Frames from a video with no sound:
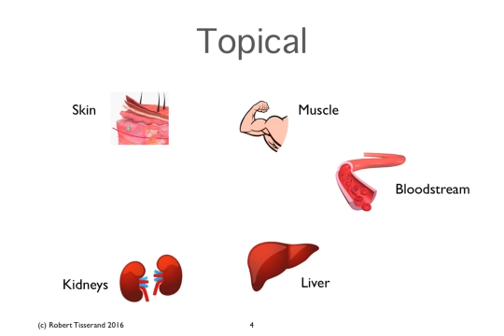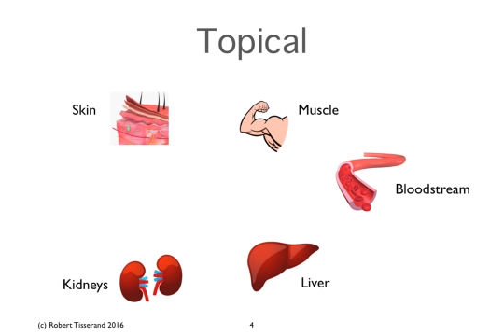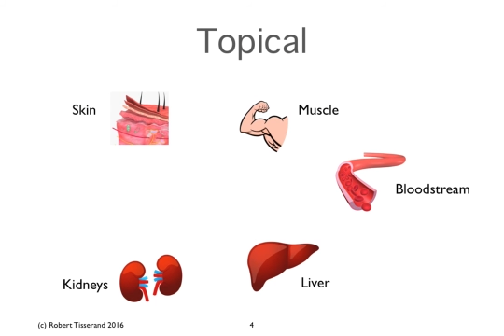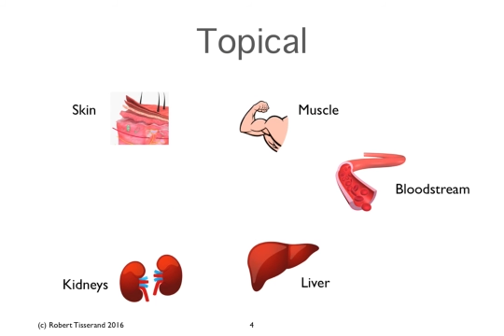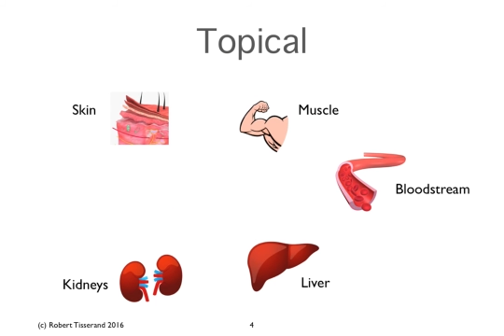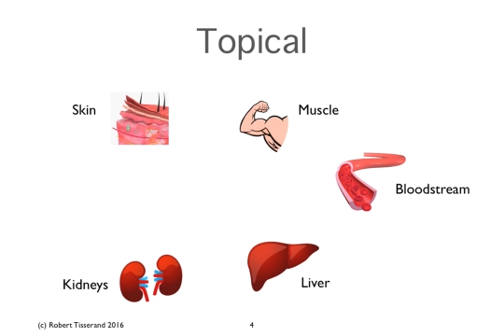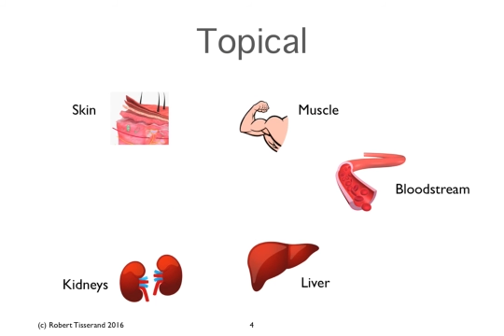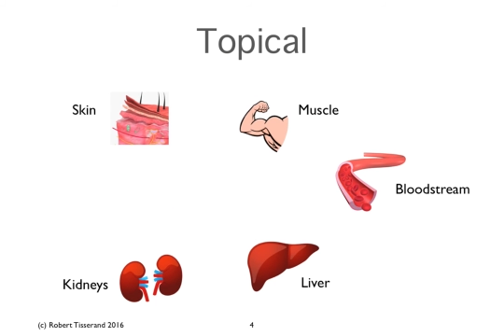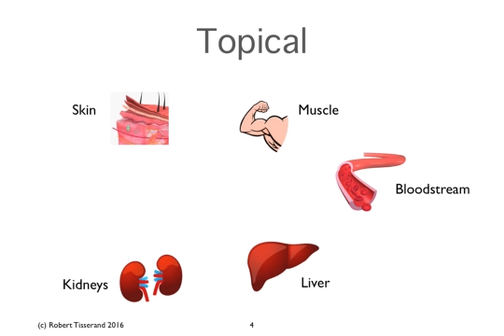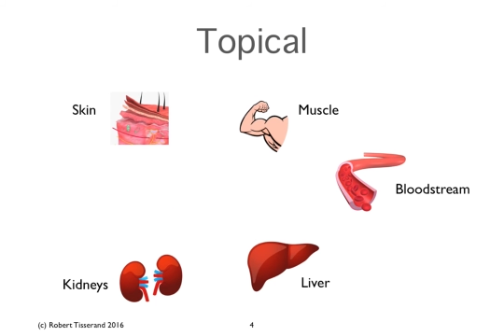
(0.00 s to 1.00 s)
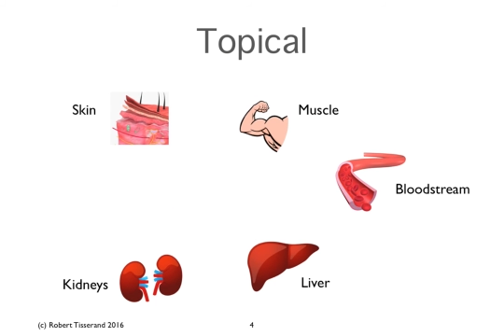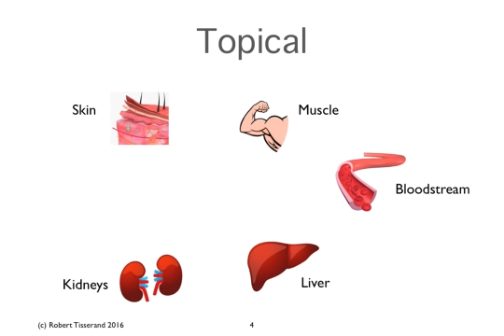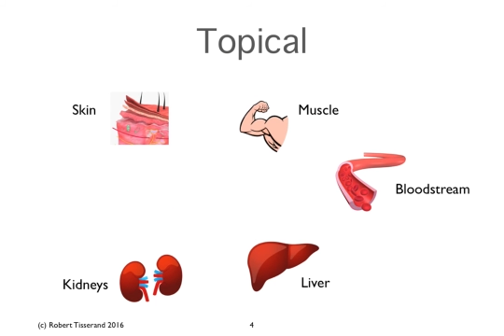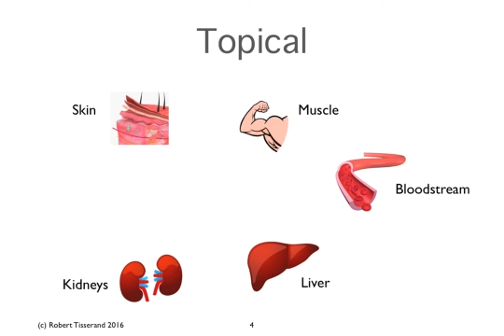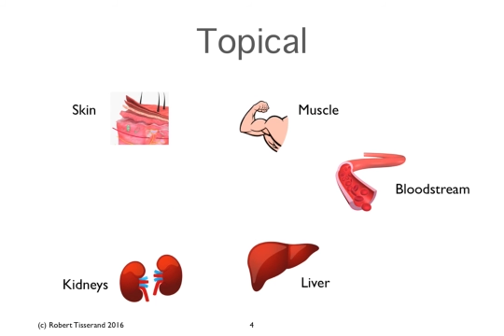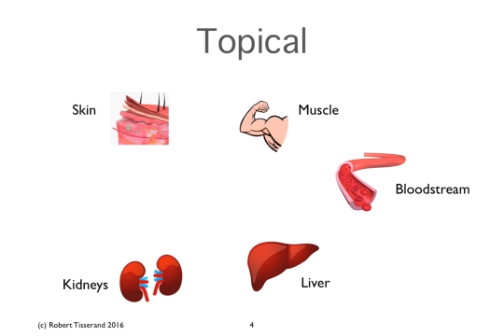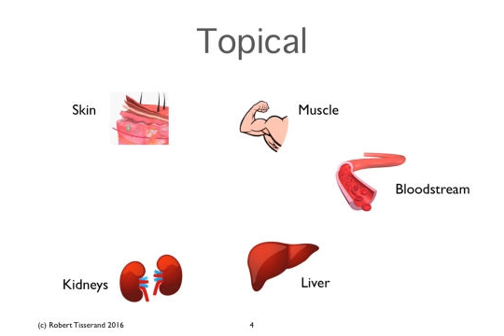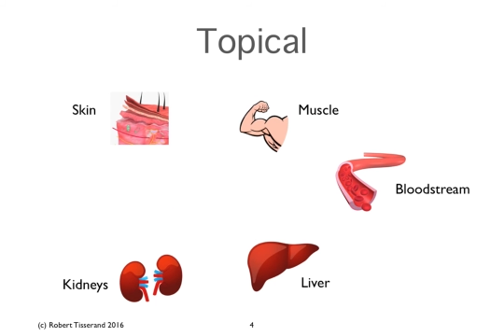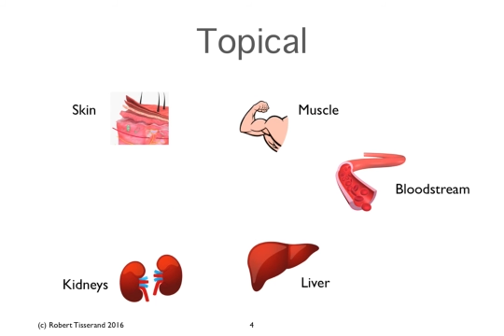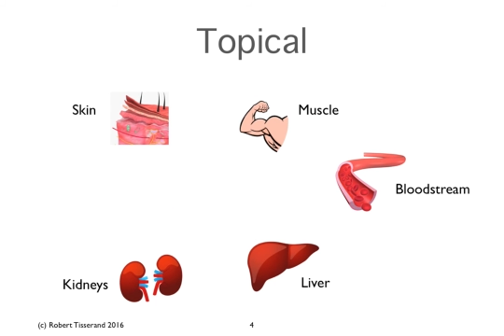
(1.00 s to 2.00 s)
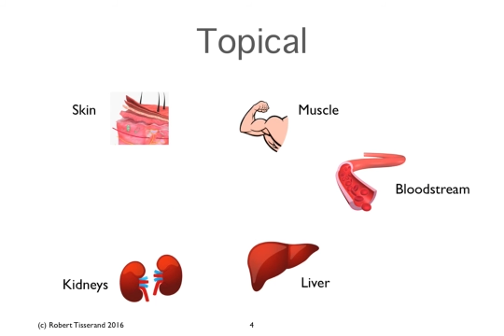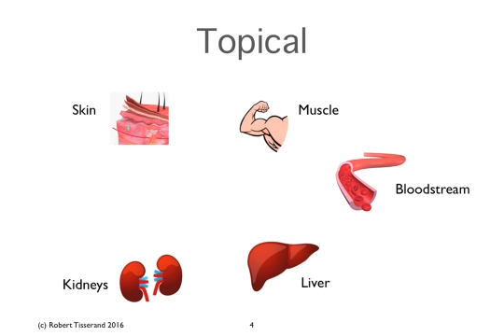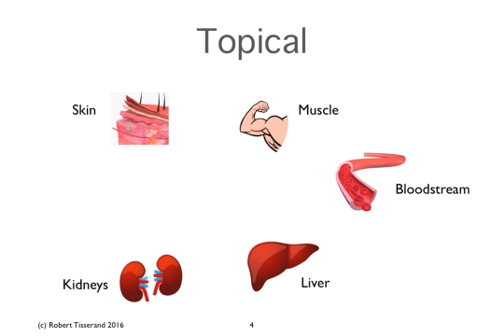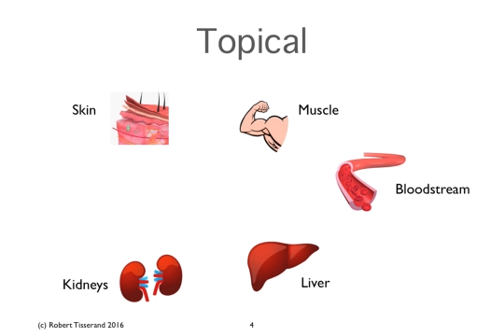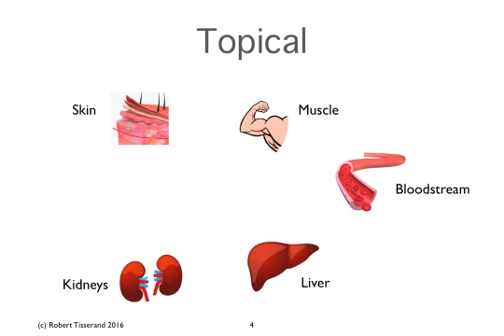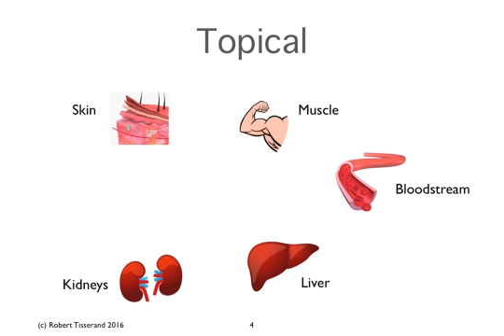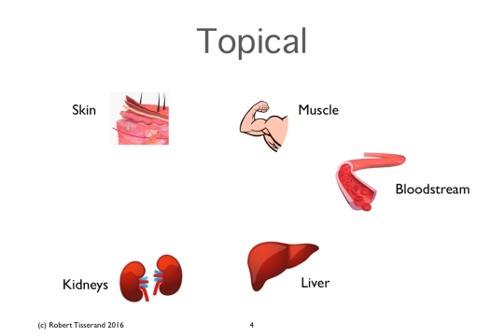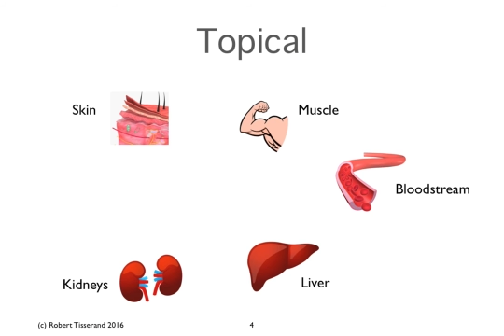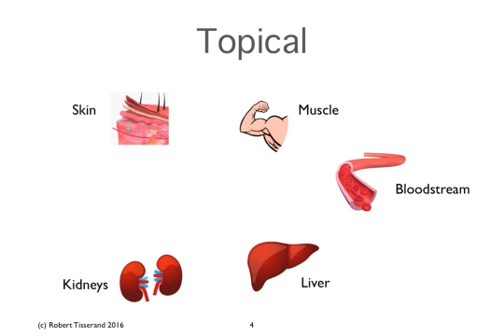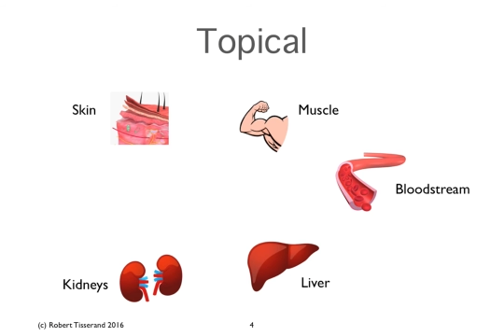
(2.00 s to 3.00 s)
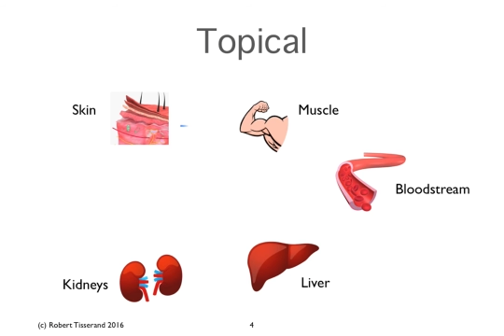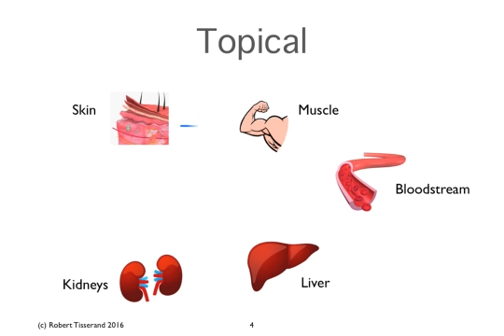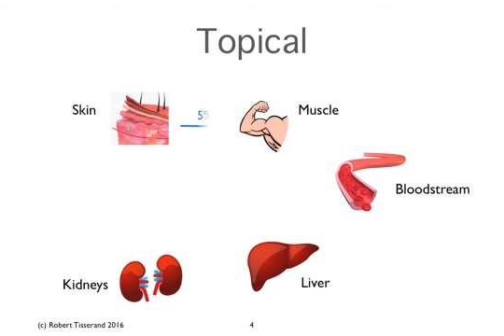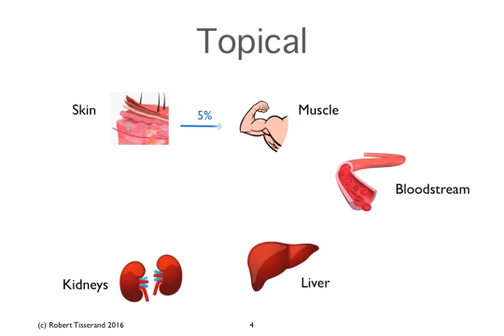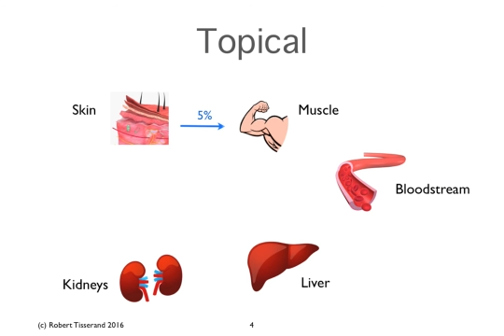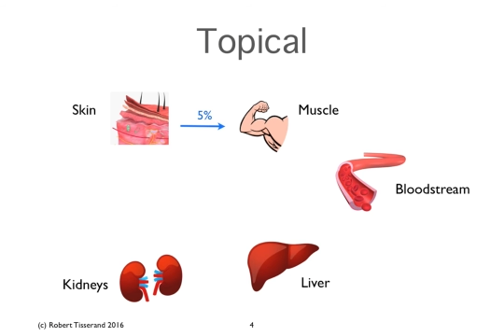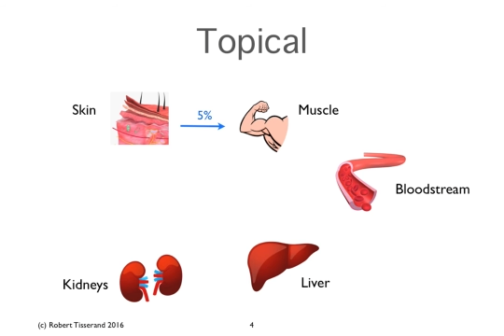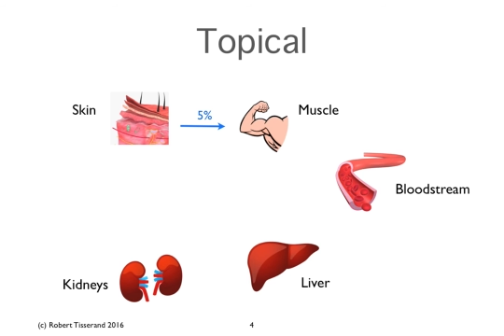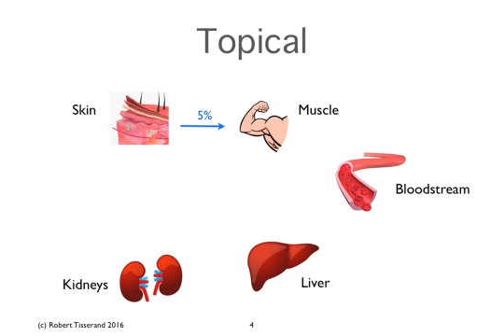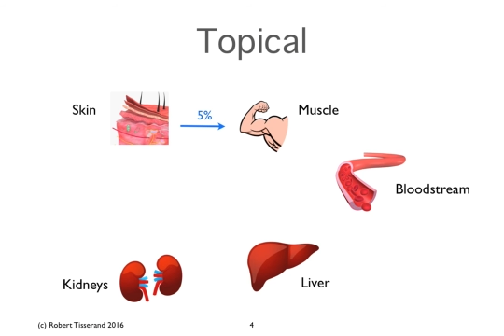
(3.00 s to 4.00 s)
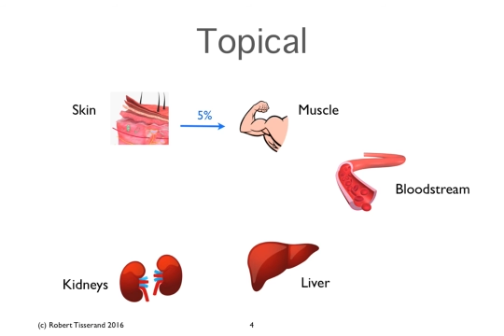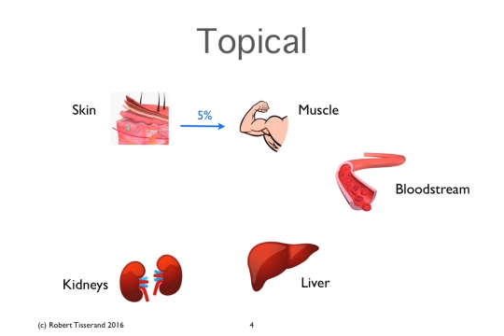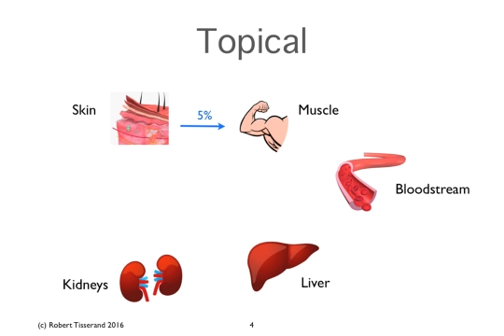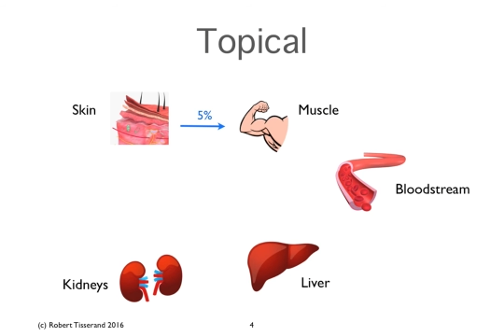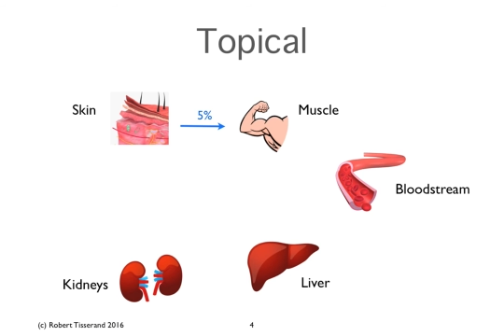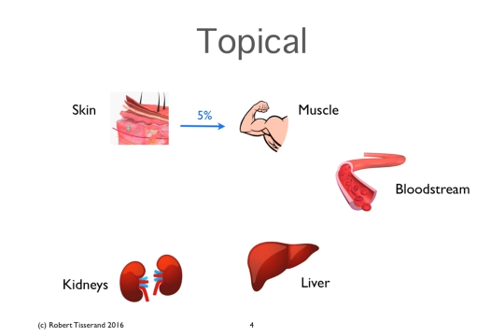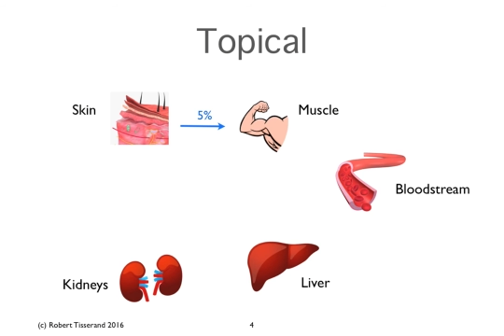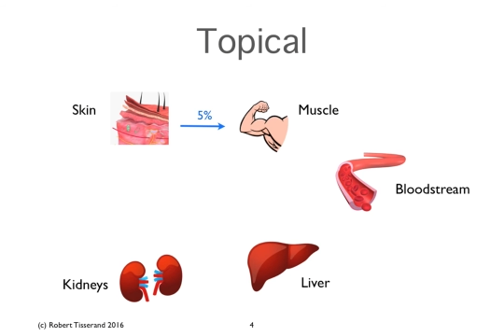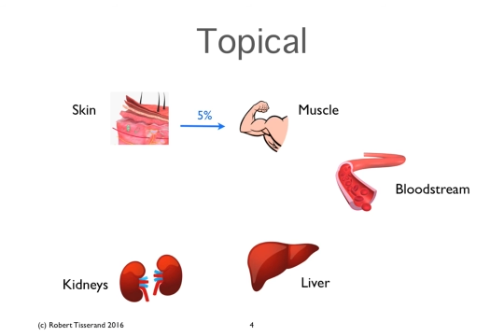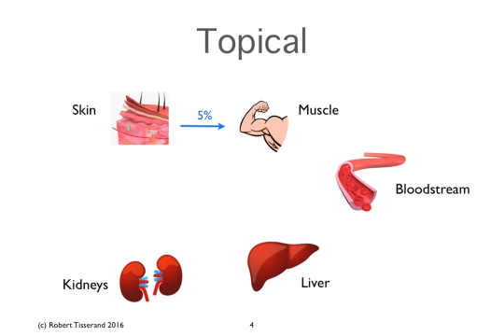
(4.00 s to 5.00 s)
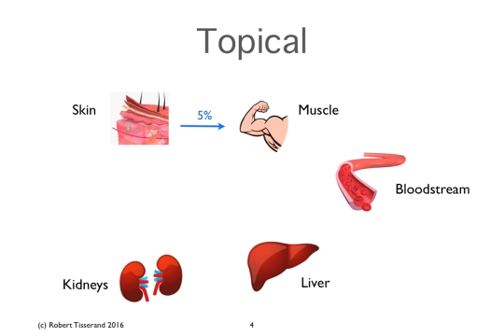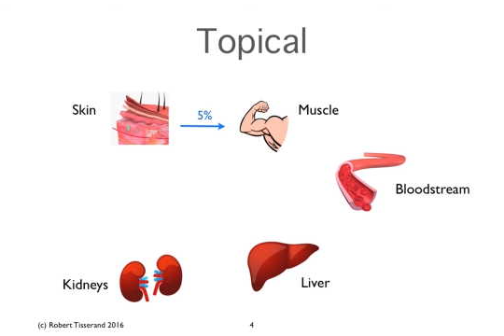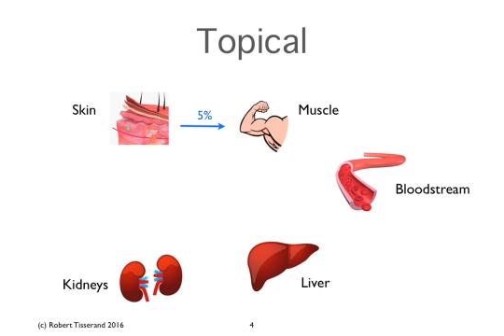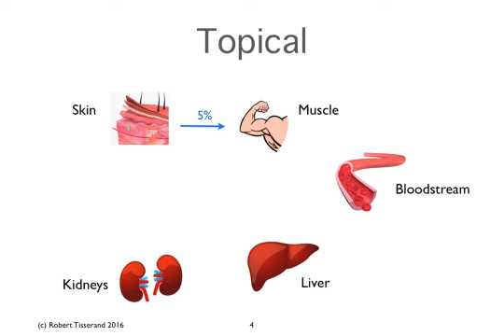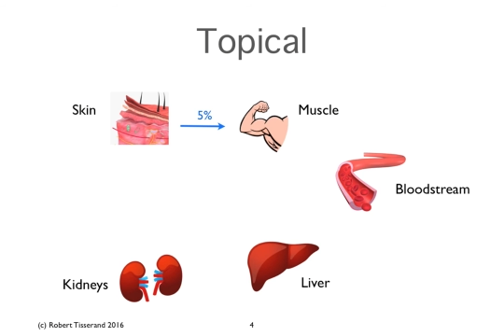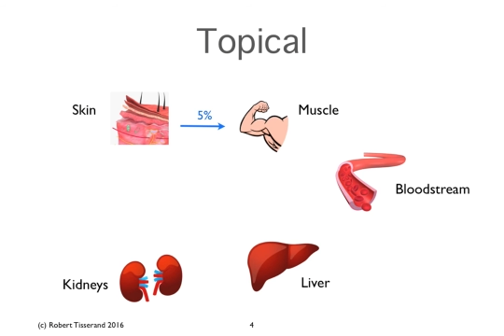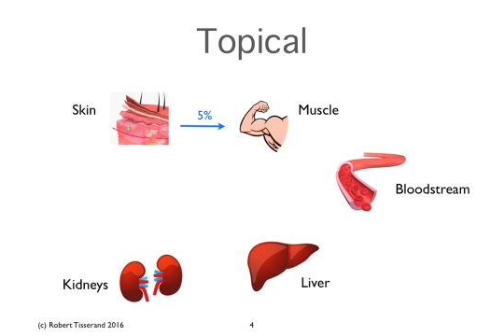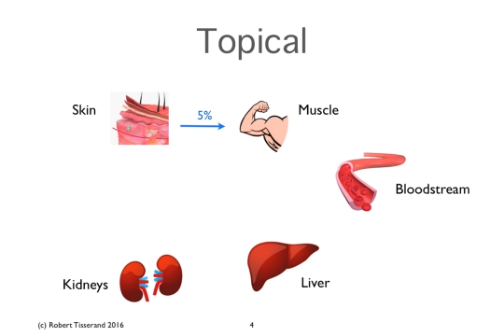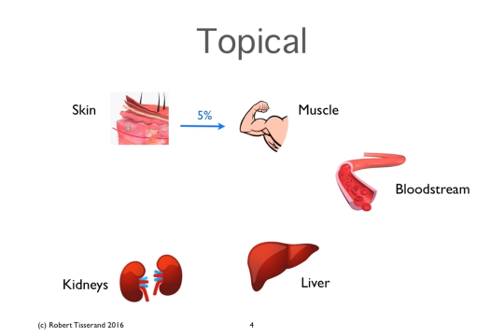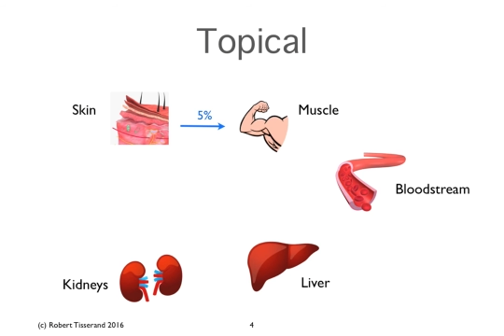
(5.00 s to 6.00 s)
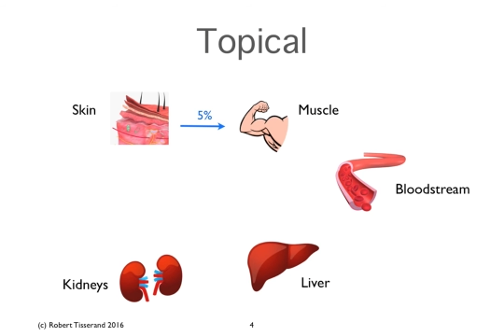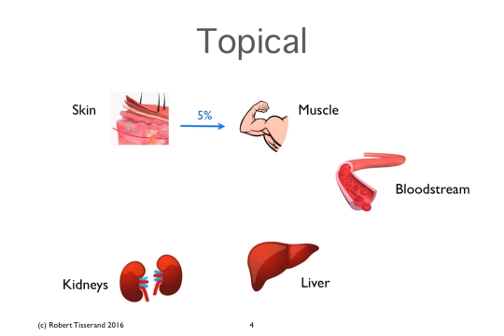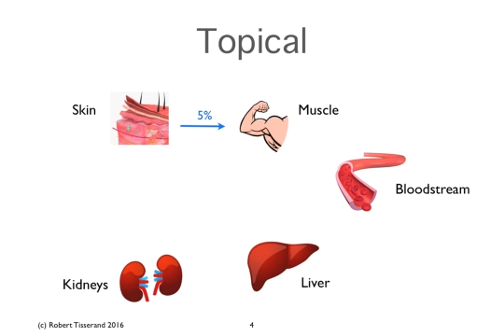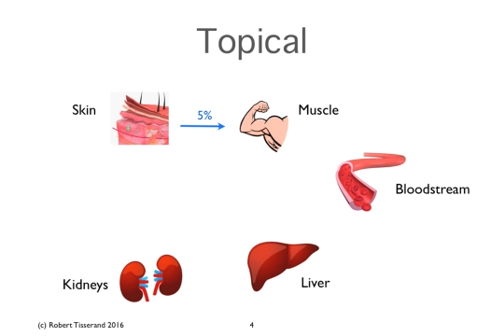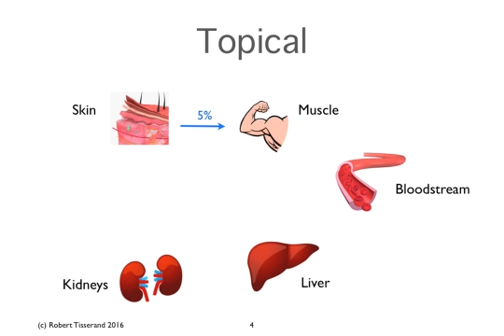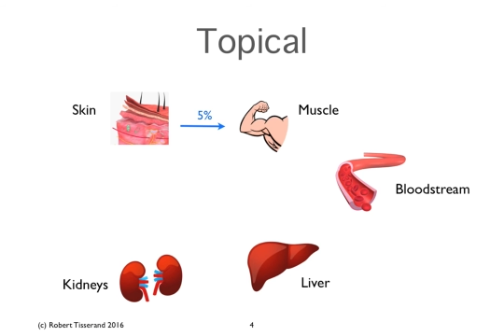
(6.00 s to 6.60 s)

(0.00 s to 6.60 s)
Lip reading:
Nobody's mouth can be seen.